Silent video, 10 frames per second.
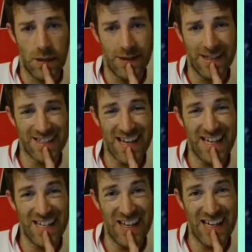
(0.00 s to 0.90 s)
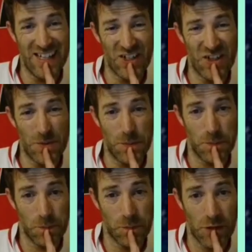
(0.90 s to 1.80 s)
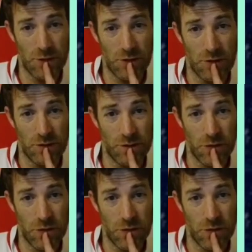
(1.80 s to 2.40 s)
and that's Elliot Anderson for Nottingham